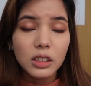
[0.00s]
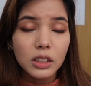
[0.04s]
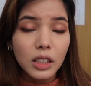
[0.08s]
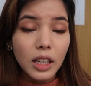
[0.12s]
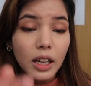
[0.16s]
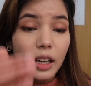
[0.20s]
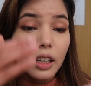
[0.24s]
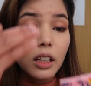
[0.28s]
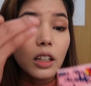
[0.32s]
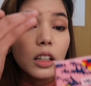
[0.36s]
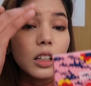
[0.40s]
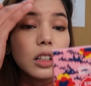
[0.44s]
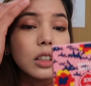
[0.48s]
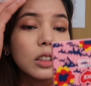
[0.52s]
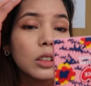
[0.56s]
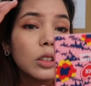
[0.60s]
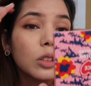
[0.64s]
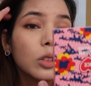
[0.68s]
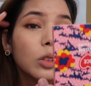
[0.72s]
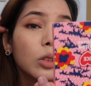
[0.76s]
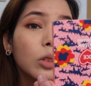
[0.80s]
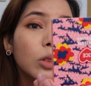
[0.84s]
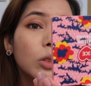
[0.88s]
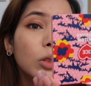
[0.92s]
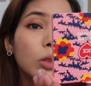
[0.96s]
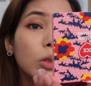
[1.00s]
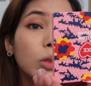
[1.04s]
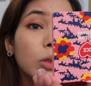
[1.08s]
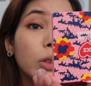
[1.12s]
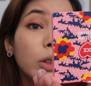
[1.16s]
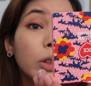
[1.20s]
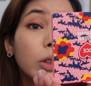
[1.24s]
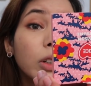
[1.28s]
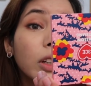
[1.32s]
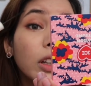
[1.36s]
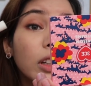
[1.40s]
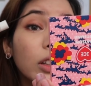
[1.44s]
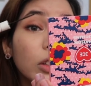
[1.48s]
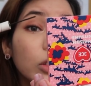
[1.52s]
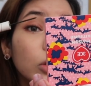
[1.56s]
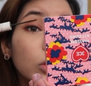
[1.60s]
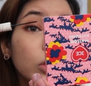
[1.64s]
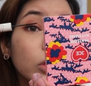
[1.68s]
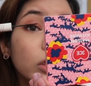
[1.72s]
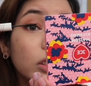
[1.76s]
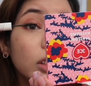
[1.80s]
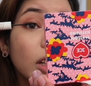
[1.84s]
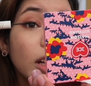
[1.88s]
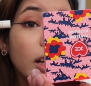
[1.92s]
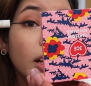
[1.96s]
tiny so you can
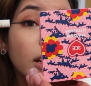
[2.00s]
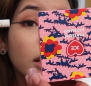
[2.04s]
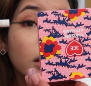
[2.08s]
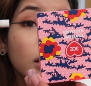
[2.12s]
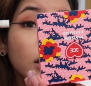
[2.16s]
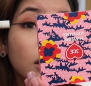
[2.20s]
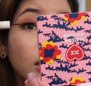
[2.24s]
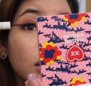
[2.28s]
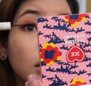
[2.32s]
use like